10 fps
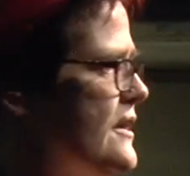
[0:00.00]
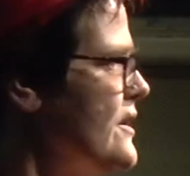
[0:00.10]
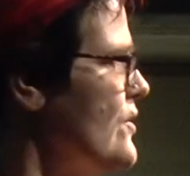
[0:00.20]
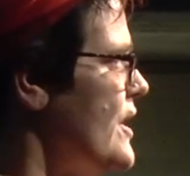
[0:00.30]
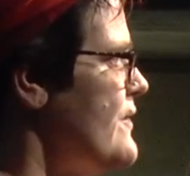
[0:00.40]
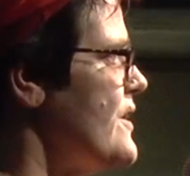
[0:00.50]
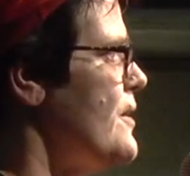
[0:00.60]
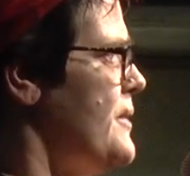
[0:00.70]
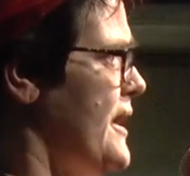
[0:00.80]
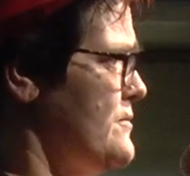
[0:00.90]
you're not even
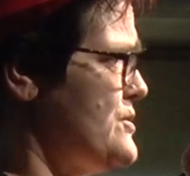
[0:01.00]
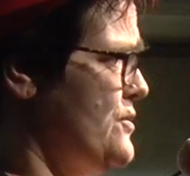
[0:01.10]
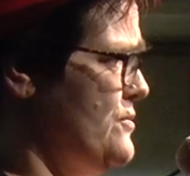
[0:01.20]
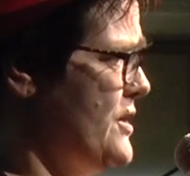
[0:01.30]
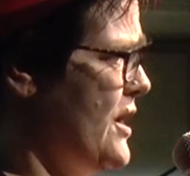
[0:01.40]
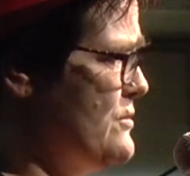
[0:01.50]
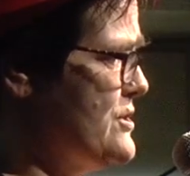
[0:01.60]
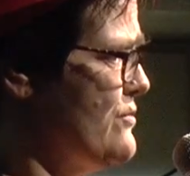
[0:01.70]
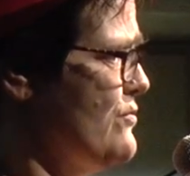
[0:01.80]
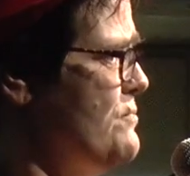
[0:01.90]
going to be able to go
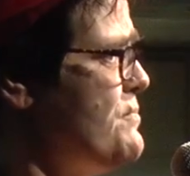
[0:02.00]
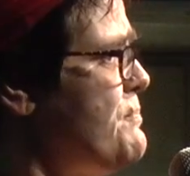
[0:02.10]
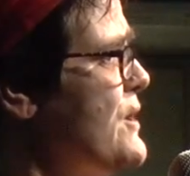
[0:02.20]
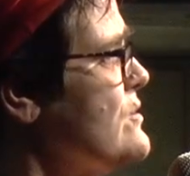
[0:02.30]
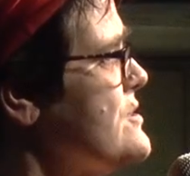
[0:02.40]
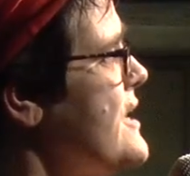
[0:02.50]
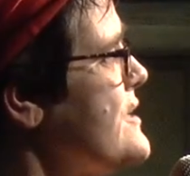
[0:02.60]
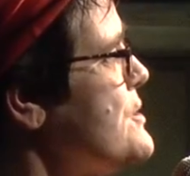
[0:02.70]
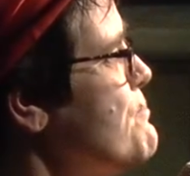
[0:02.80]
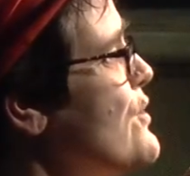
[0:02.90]
as a group because
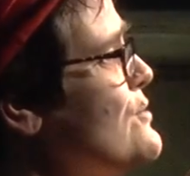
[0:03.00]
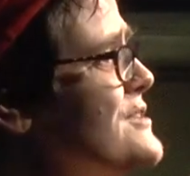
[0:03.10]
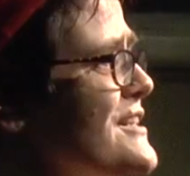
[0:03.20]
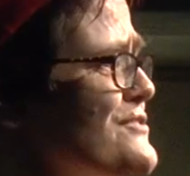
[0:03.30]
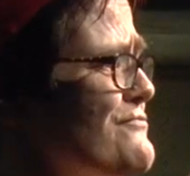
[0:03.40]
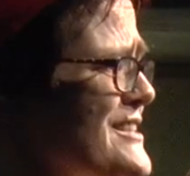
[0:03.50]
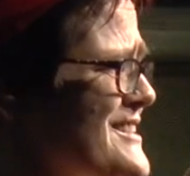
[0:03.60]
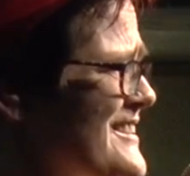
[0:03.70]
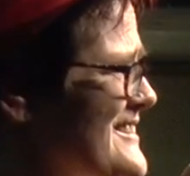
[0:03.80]
that's a protest risk.